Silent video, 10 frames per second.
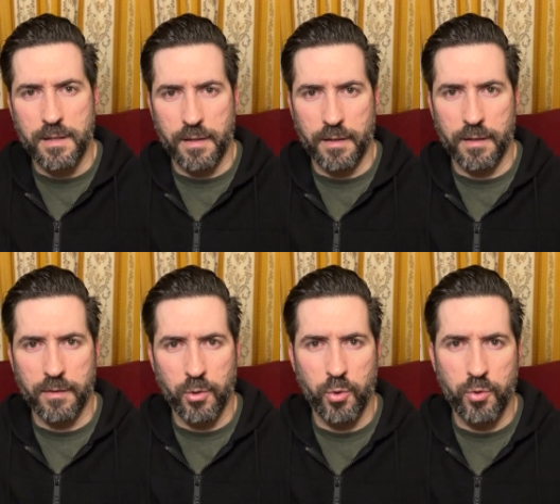
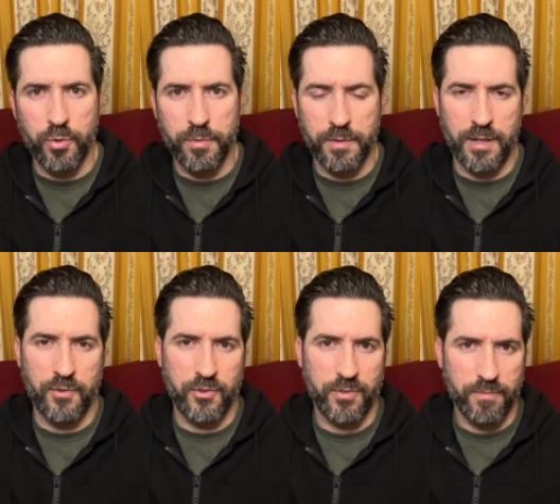who
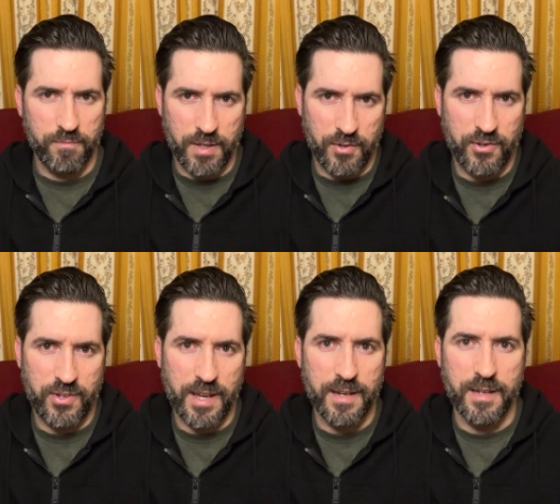is
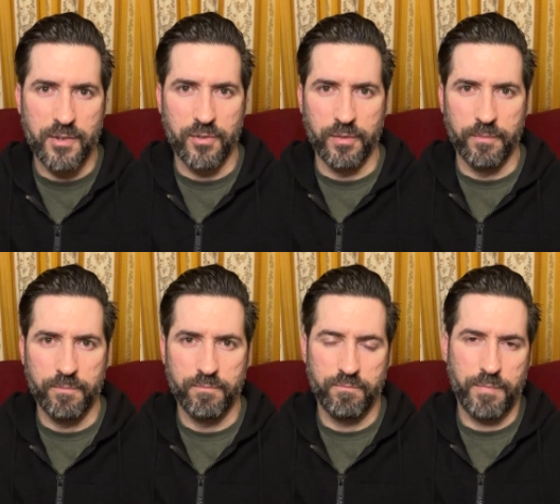said is
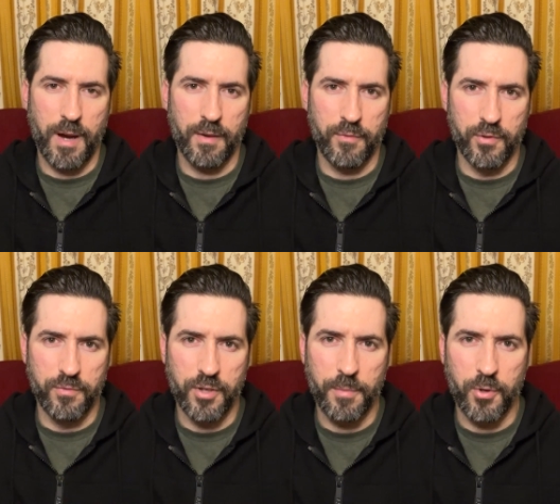part of the
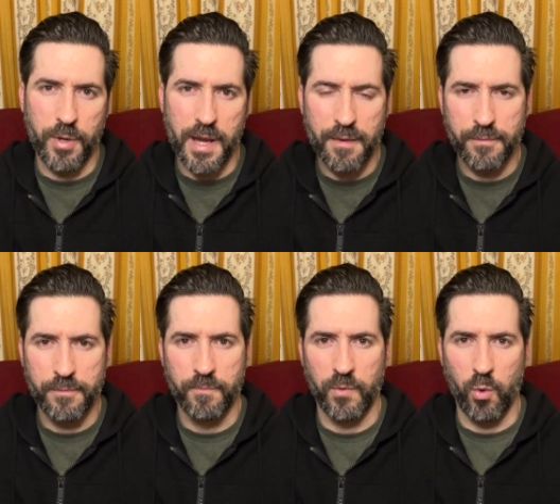WEF,
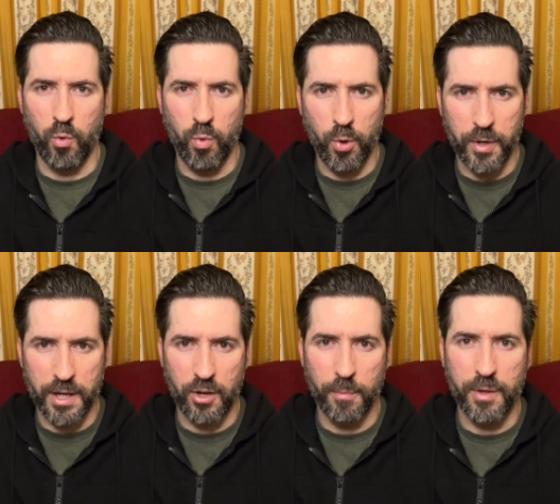or World
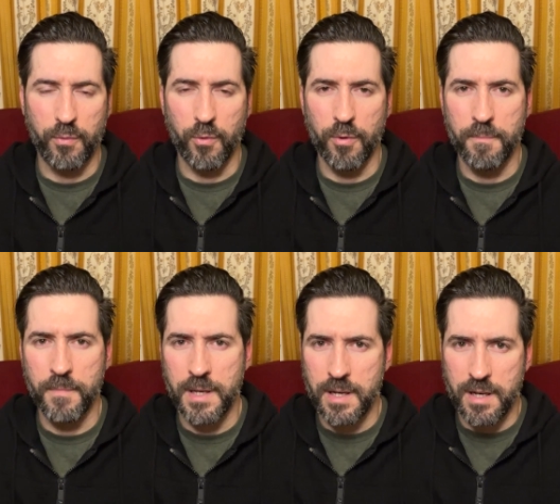Economic Forum,
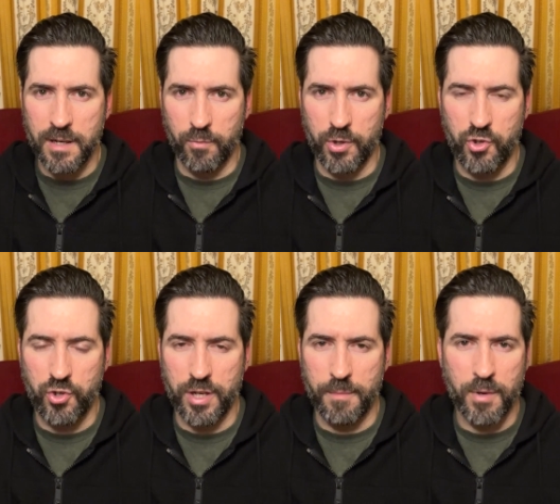which
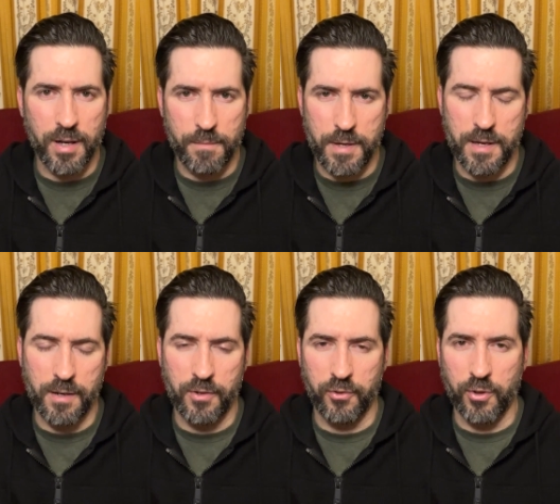in my opinion
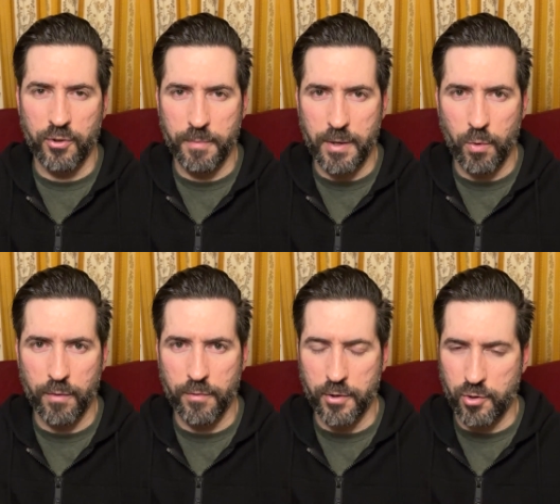has got to be one
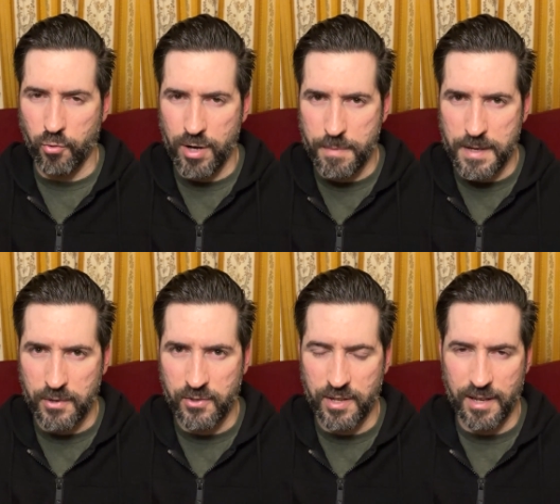of the
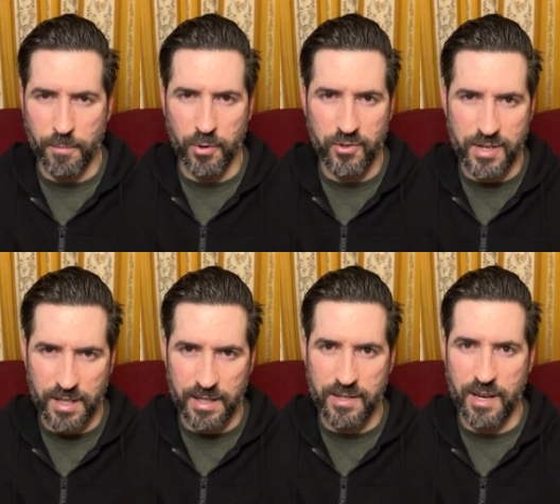creepiest and most
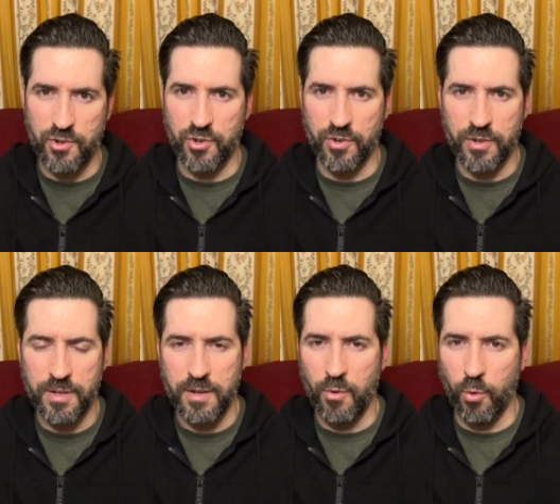ill-intentioned
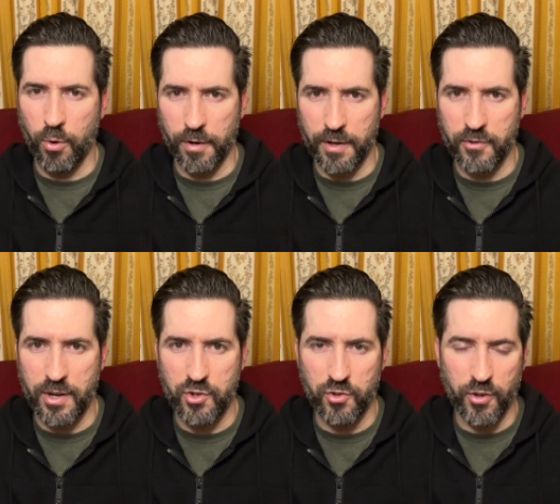
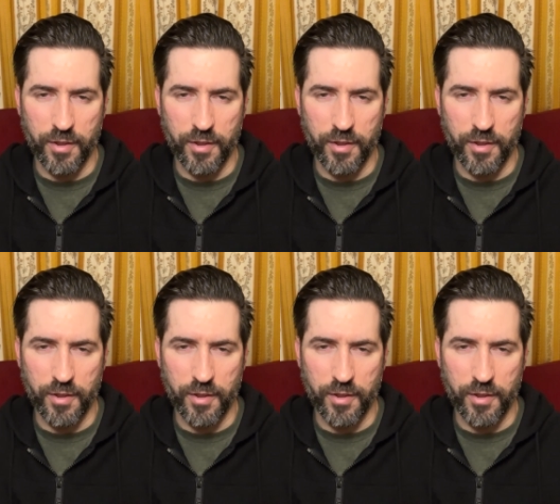organizations on